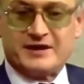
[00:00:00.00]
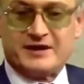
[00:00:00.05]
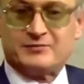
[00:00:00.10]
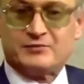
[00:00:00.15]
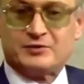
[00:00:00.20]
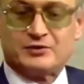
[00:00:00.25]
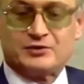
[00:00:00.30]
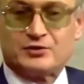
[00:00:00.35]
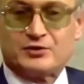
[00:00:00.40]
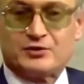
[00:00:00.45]
And
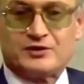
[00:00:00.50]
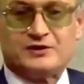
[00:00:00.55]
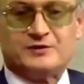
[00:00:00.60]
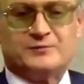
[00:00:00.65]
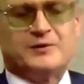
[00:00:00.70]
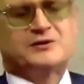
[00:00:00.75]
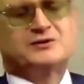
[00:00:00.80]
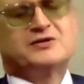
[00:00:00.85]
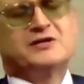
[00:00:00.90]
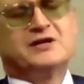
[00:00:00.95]
I'm not talking
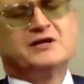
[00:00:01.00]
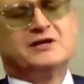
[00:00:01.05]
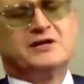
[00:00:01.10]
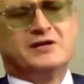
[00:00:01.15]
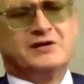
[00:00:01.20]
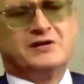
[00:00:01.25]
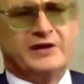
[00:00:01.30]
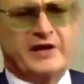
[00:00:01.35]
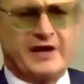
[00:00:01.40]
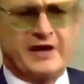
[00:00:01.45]
about
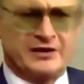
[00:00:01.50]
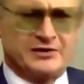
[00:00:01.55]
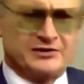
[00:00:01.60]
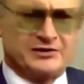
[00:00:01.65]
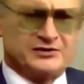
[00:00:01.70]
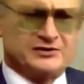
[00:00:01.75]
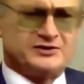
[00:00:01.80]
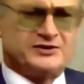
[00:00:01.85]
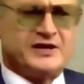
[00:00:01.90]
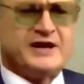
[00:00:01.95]
sending
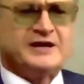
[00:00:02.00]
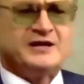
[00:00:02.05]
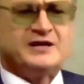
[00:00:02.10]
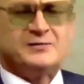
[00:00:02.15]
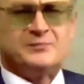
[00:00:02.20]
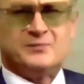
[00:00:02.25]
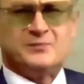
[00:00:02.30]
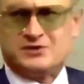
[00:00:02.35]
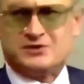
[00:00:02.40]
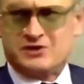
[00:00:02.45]
letters,
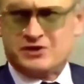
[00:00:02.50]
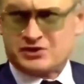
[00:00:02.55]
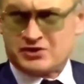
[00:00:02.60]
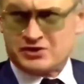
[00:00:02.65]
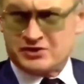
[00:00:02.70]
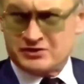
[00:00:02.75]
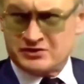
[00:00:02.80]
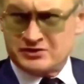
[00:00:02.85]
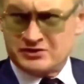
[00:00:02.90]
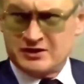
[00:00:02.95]
signing
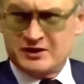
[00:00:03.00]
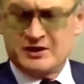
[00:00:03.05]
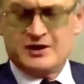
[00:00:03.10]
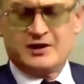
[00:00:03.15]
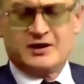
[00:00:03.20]
petitions,